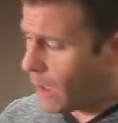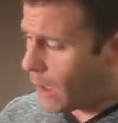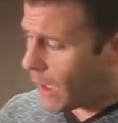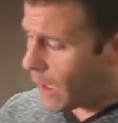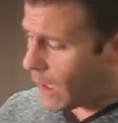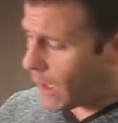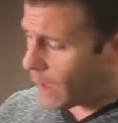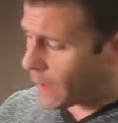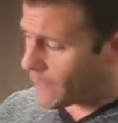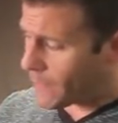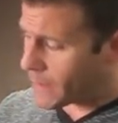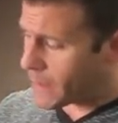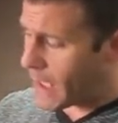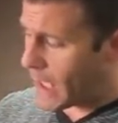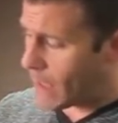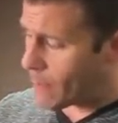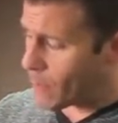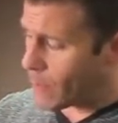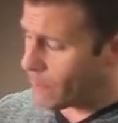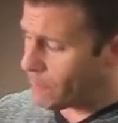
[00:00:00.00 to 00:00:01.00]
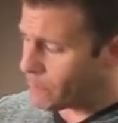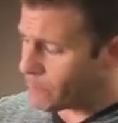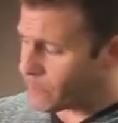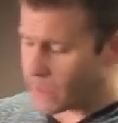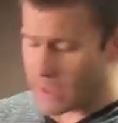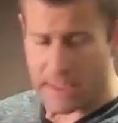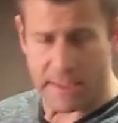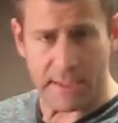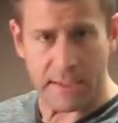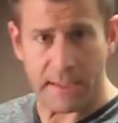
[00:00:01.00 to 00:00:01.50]
The camera,
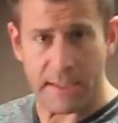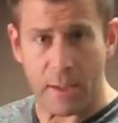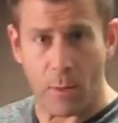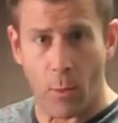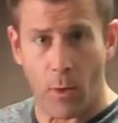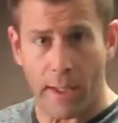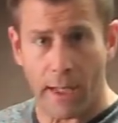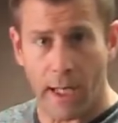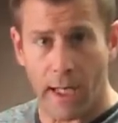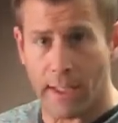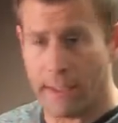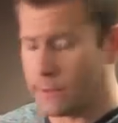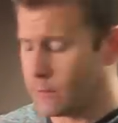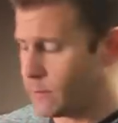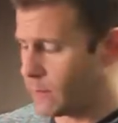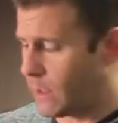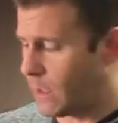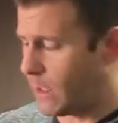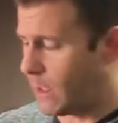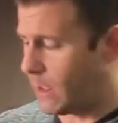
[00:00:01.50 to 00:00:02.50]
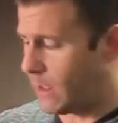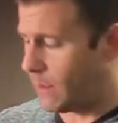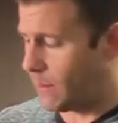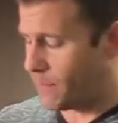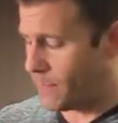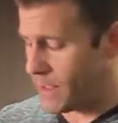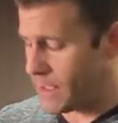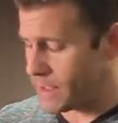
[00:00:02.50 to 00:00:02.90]
it's a T1i.